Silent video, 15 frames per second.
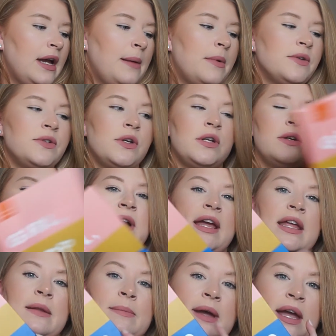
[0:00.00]
I'm also gonna
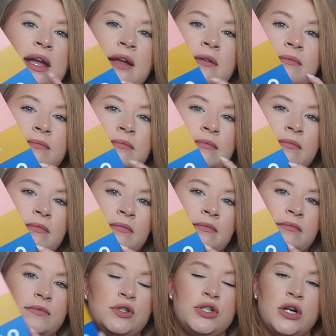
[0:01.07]
write in my
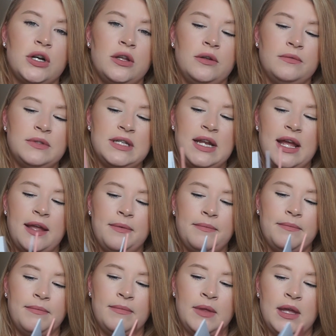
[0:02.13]
journal today,
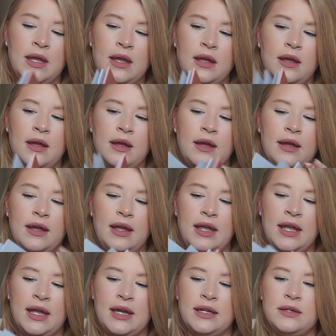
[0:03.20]

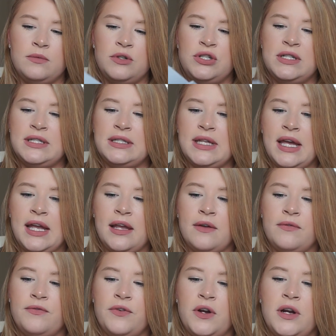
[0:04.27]
and which is like
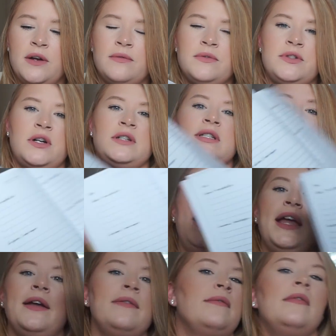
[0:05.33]
for start
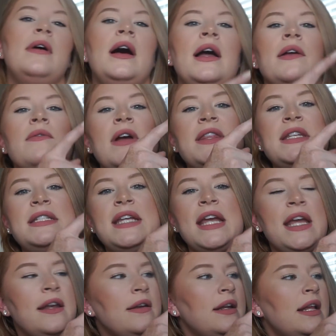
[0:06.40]
today, I write the
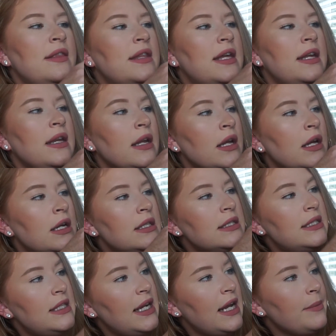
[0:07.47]
date, and then
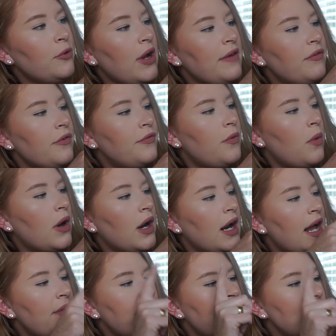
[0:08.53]
today I'm grateful for,
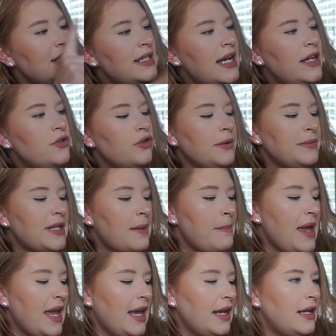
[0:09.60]
and then 10 dreams I
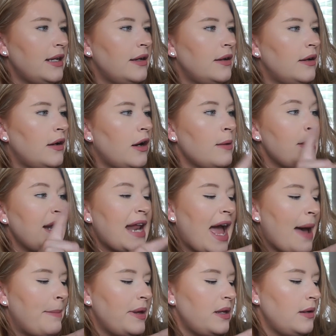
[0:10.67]
made
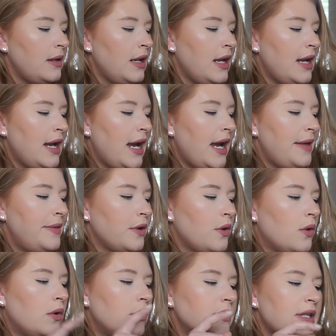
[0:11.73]
happen, and the
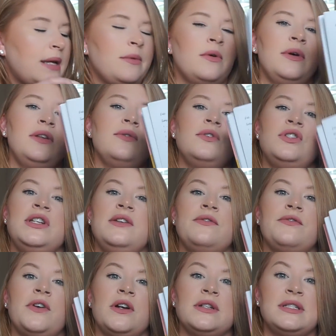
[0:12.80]
goals I'm going to
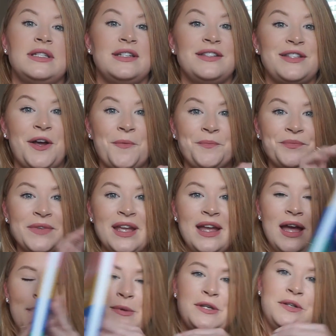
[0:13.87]
achieve first. So
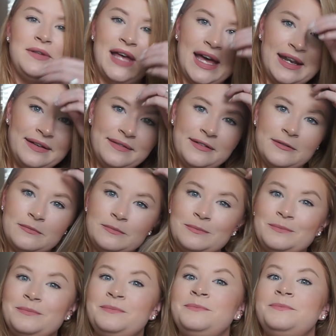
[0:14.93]
I'm gonna do that.
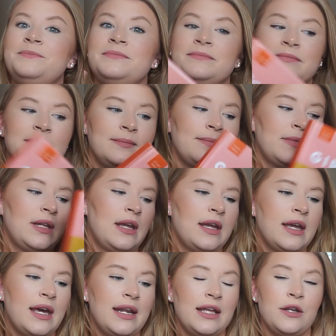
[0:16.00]

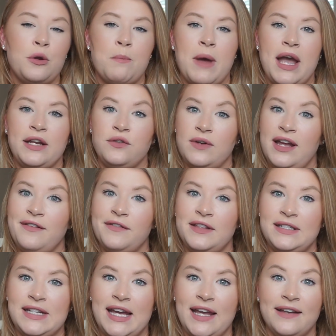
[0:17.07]
Gotta get your mind right for
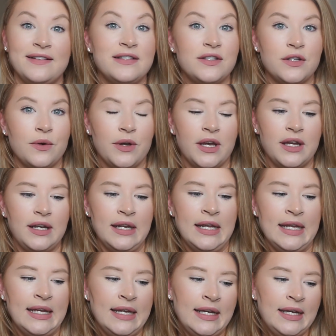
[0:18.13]
the day. So good.
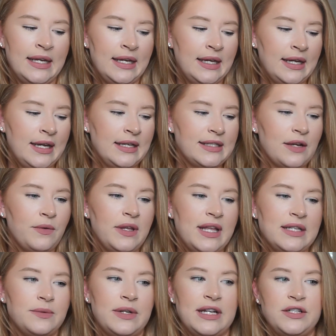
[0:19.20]
So I
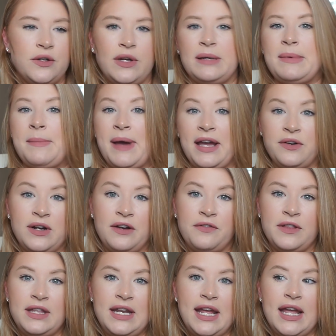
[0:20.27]
realize when I don't get my mind right
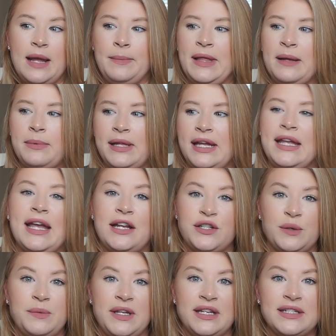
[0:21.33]
for the day, I'm like playing
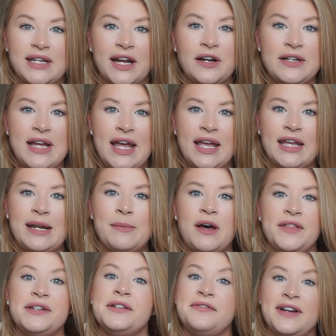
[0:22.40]
catch up the entire day, and I'm
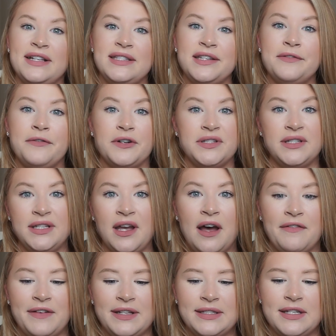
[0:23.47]
on the defensive versus the
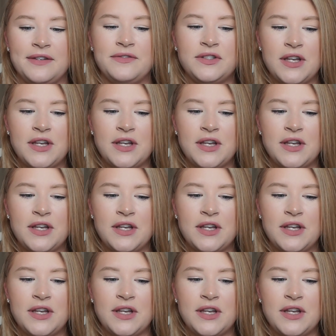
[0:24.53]
offensive.